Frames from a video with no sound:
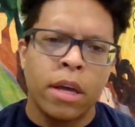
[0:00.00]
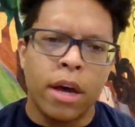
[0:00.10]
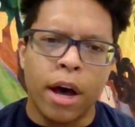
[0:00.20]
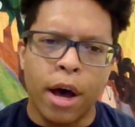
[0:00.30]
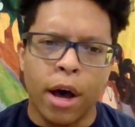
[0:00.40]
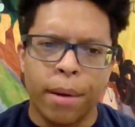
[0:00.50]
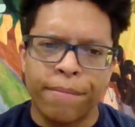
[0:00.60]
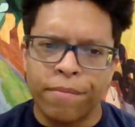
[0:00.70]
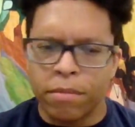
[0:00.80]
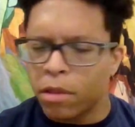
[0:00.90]

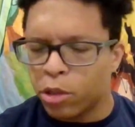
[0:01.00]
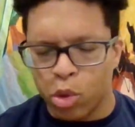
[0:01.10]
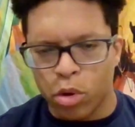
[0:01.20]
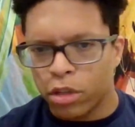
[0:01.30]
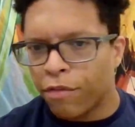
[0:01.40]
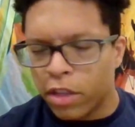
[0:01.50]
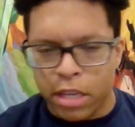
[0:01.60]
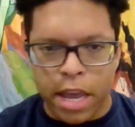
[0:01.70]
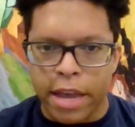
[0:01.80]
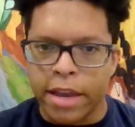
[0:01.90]

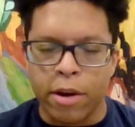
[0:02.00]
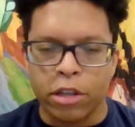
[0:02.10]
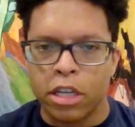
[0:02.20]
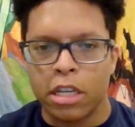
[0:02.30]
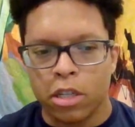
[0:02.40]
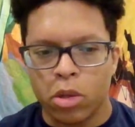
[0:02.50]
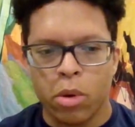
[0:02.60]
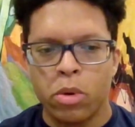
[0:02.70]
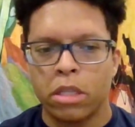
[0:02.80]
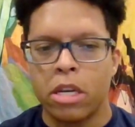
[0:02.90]
$250,000 guaranteed. So there
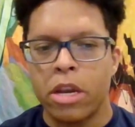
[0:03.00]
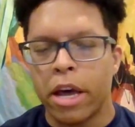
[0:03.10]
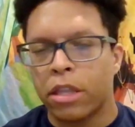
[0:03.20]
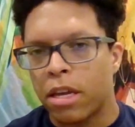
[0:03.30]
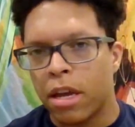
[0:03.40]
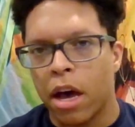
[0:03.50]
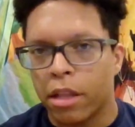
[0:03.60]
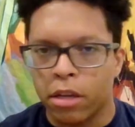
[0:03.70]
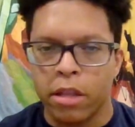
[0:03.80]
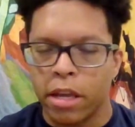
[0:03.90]
was nothing
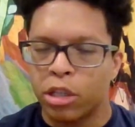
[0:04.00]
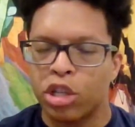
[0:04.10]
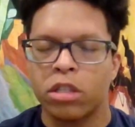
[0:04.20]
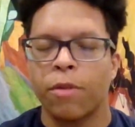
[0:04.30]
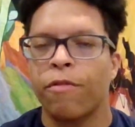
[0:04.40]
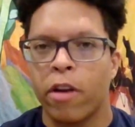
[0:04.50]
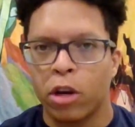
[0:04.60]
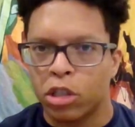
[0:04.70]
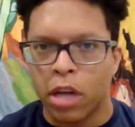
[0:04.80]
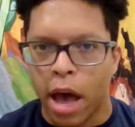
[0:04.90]
other than just a fair
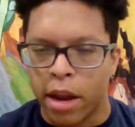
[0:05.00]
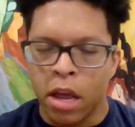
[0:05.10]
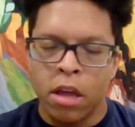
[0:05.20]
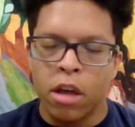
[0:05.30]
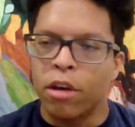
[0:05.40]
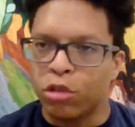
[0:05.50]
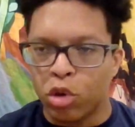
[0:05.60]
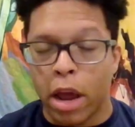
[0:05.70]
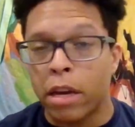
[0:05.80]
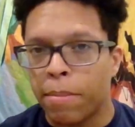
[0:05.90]
shot of
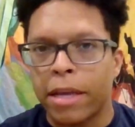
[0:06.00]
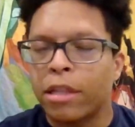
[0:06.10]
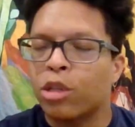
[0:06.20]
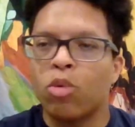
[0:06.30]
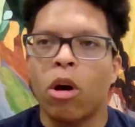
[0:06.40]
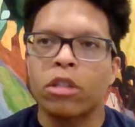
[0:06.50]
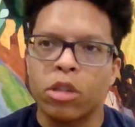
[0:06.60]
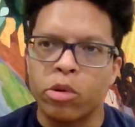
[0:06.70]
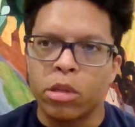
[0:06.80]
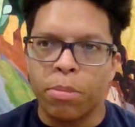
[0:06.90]
trying to make this
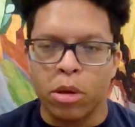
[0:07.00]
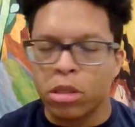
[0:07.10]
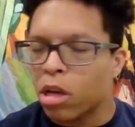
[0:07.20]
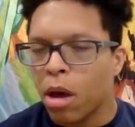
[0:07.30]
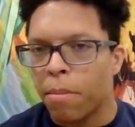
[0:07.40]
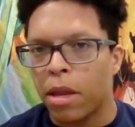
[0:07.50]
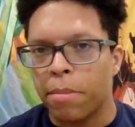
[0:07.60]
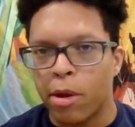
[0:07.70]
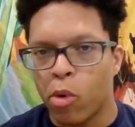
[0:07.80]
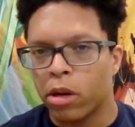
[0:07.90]
roster. He's supposed to come in and
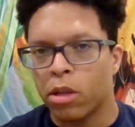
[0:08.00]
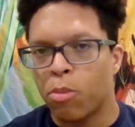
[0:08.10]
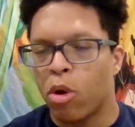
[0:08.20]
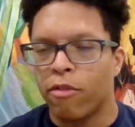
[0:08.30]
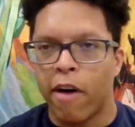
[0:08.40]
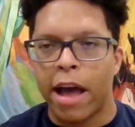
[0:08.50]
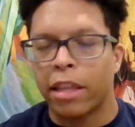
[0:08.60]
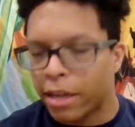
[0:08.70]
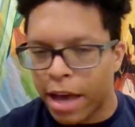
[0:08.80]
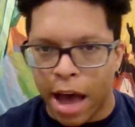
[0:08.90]
be one of the more
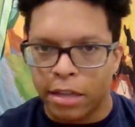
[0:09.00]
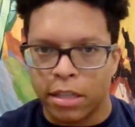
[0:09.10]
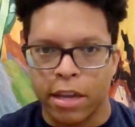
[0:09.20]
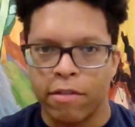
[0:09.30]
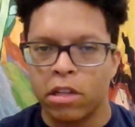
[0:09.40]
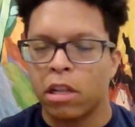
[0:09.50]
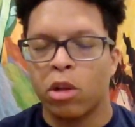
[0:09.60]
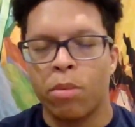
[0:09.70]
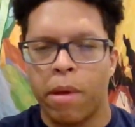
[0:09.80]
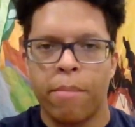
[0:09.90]
violent guys to give us a
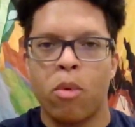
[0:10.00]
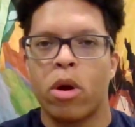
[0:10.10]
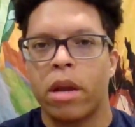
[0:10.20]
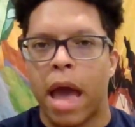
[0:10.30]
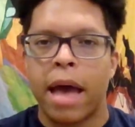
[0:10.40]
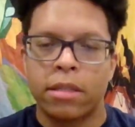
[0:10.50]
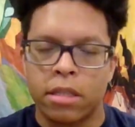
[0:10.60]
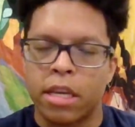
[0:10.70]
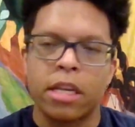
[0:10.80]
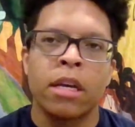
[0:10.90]
little bit more
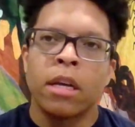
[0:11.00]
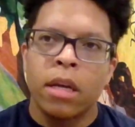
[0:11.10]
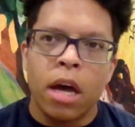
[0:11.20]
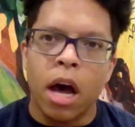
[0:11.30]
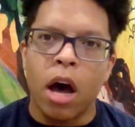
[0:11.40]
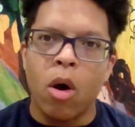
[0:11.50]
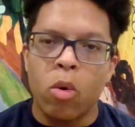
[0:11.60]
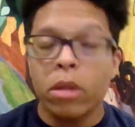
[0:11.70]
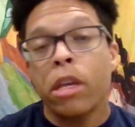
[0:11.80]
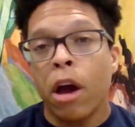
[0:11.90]
nasty
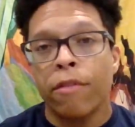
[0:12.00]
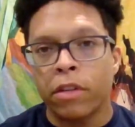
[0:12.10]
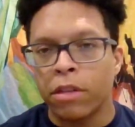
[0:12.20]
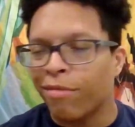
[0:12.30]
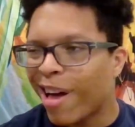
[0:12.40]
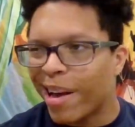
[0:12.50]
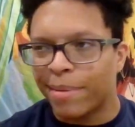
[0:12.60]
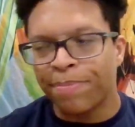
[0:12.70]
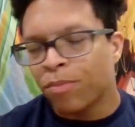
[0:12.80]
on the offensive line.